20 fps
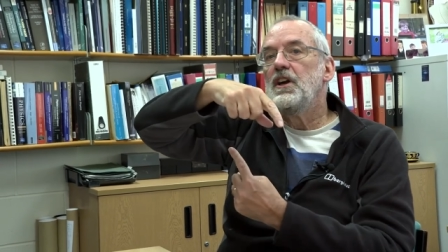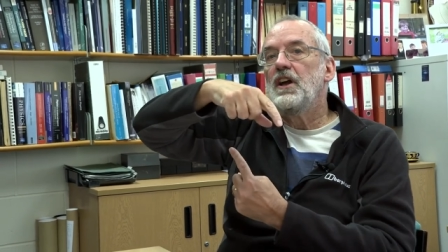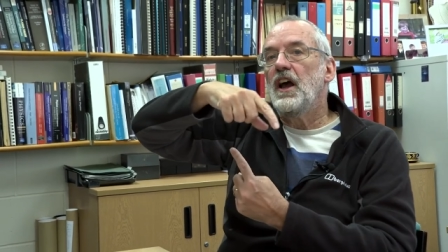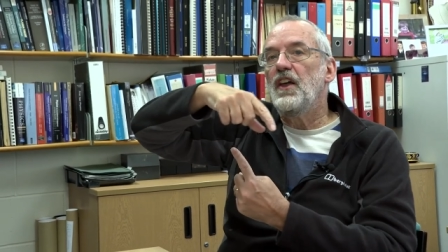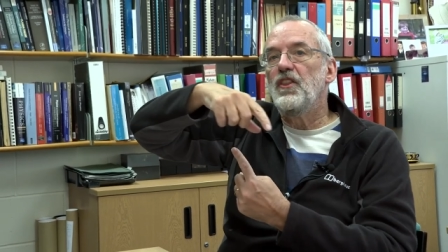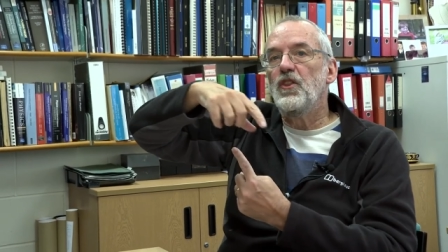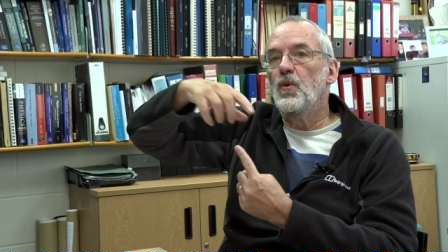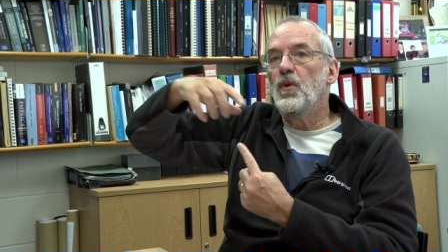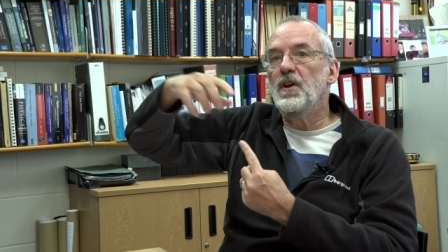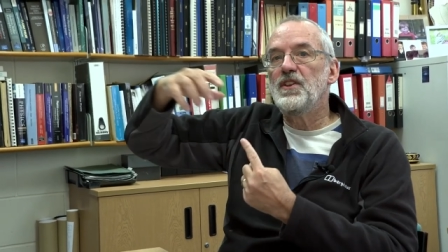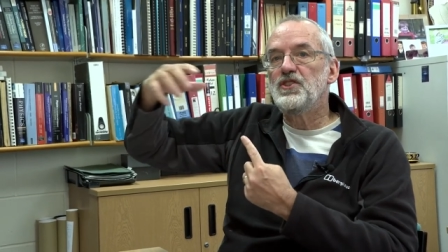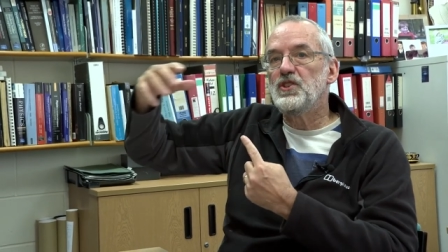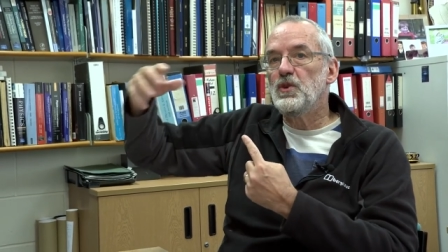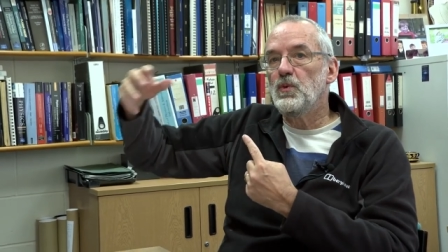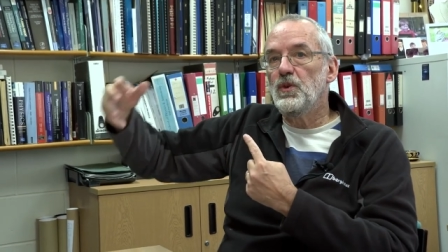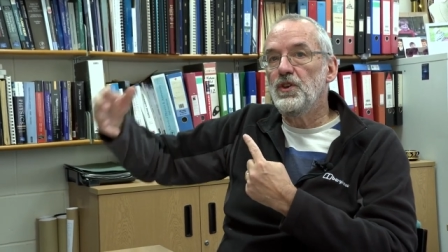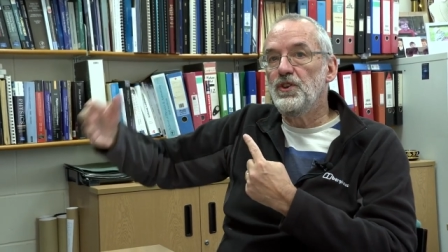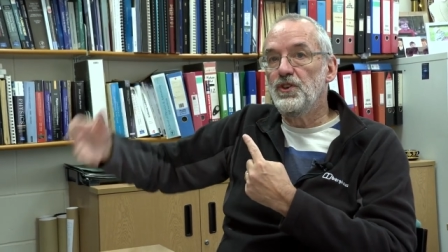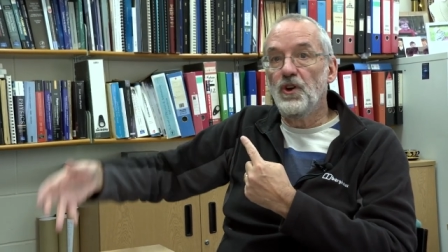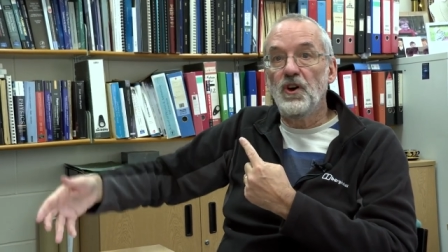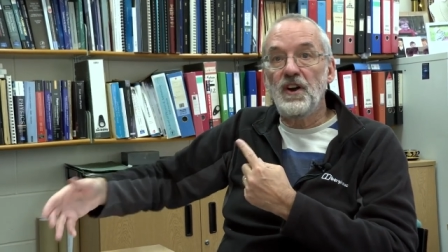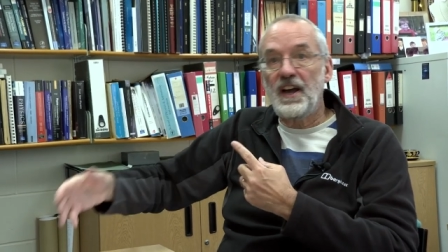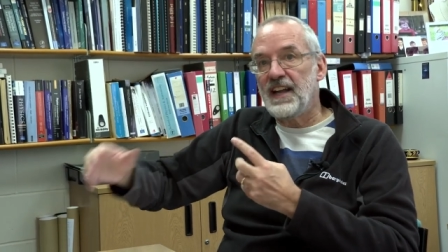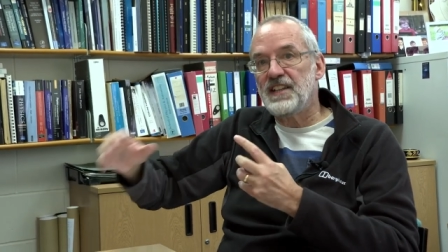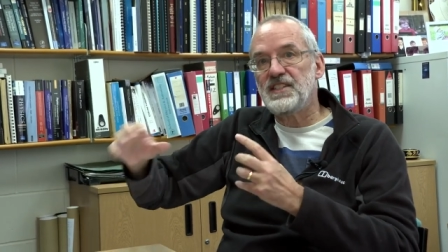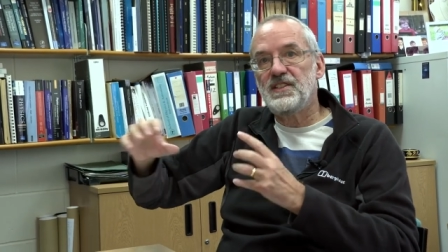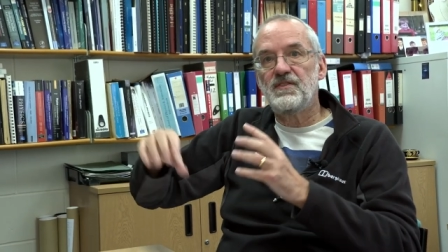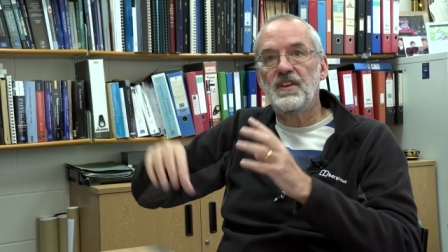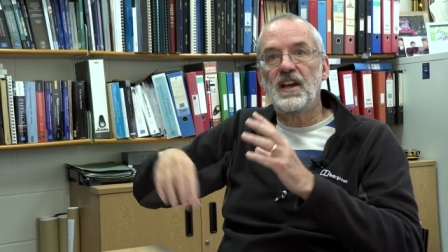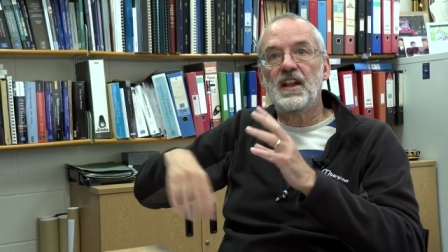and the ones that were not
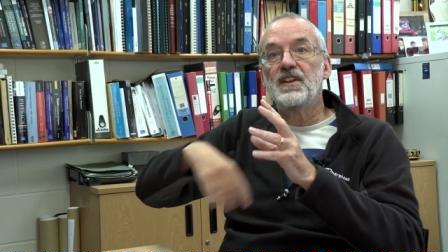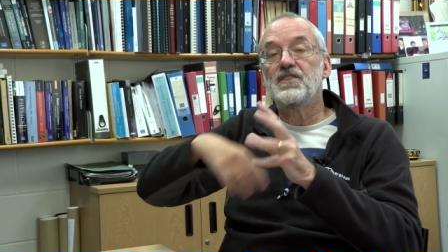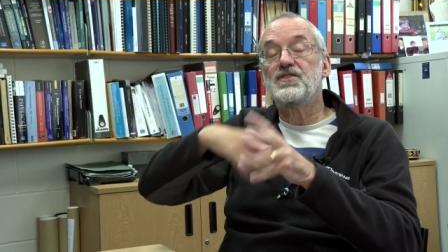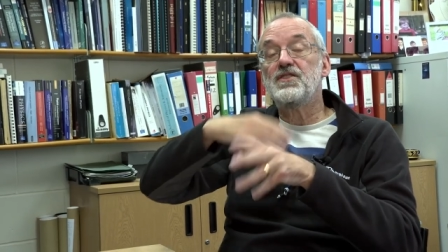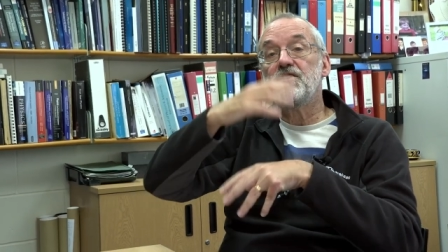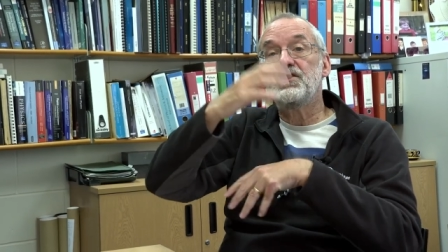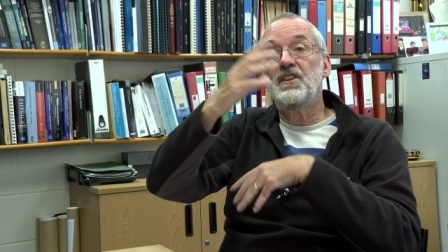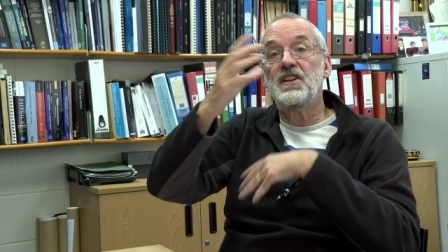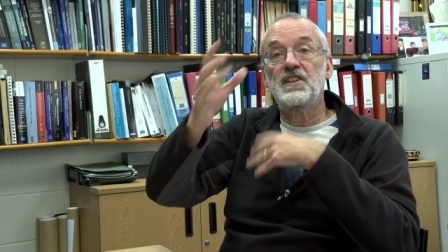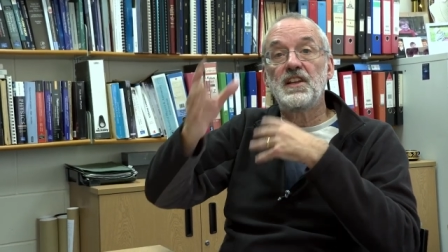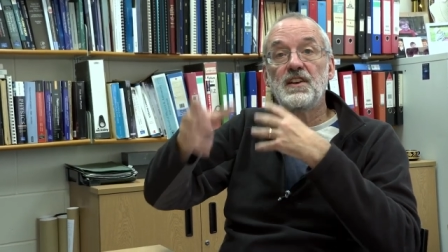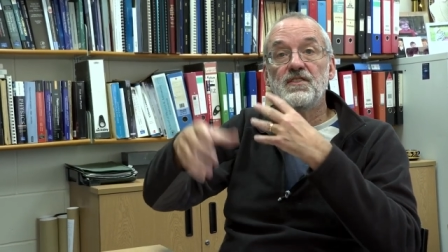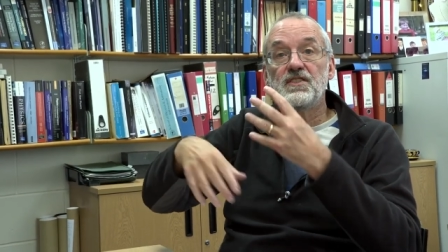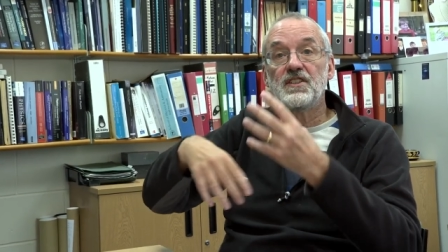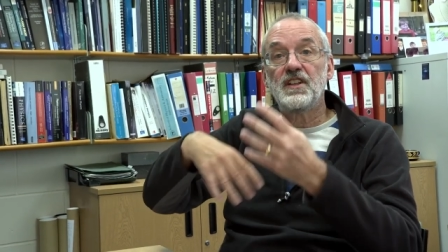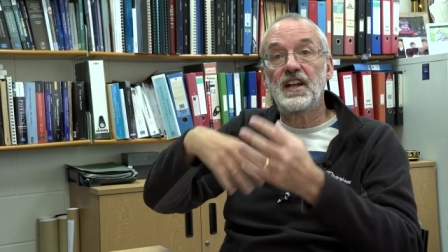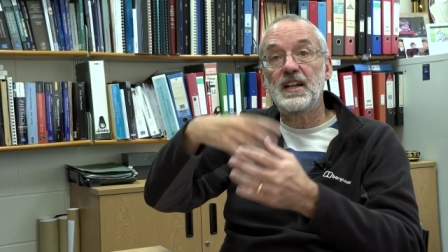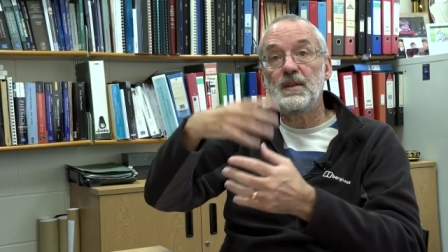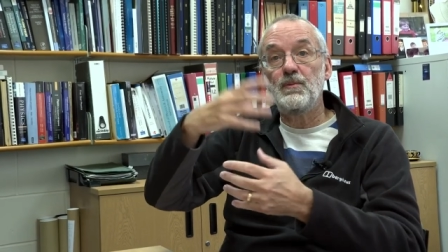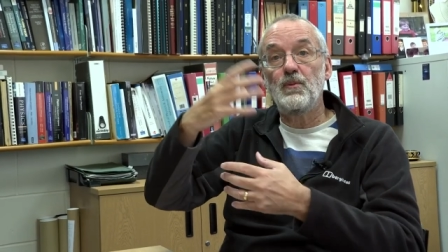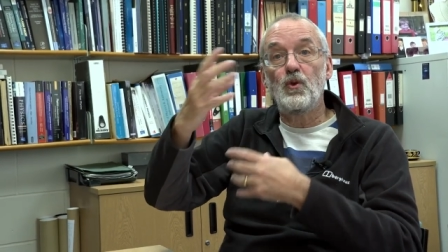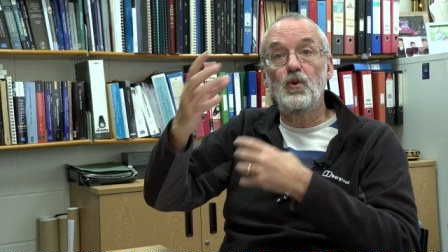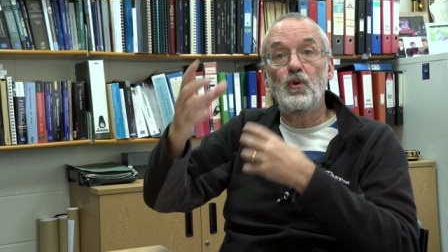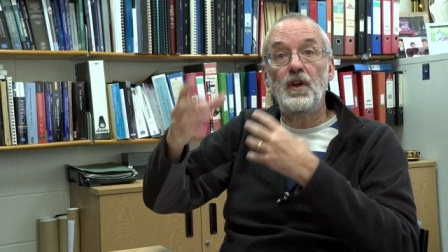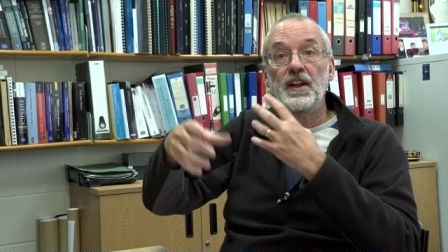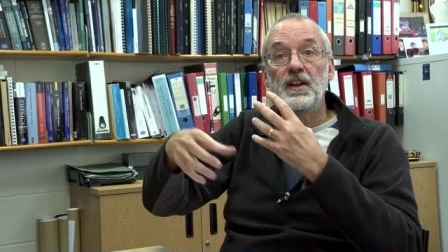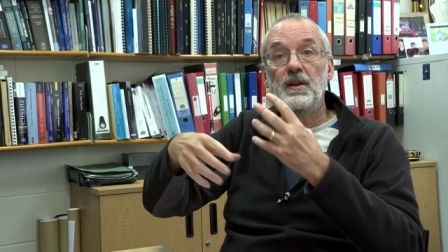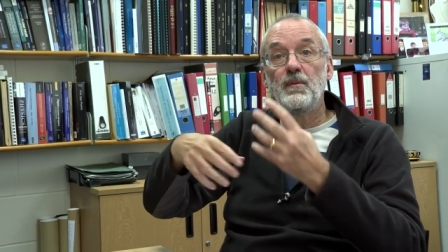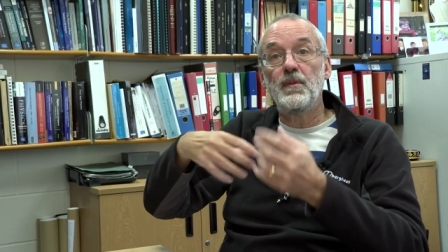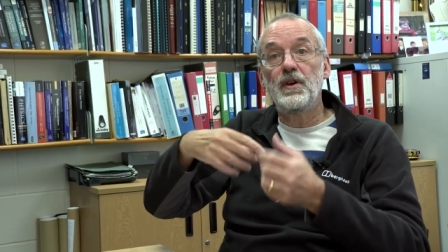active galaxies tend to have slightly more
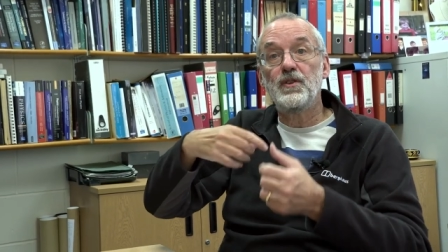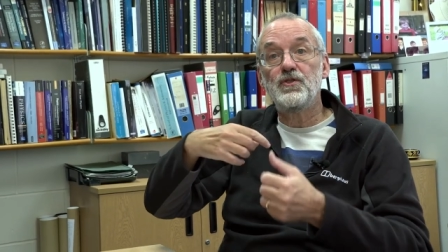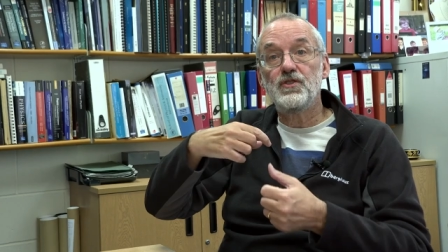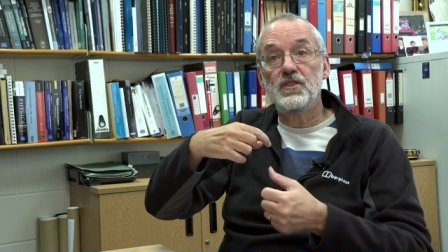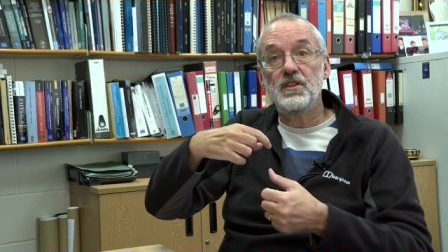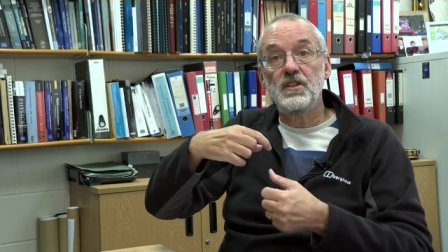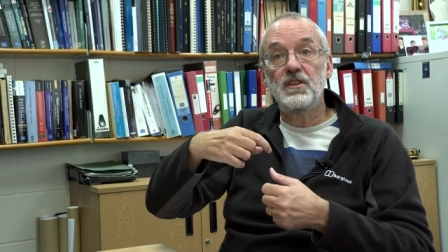random motion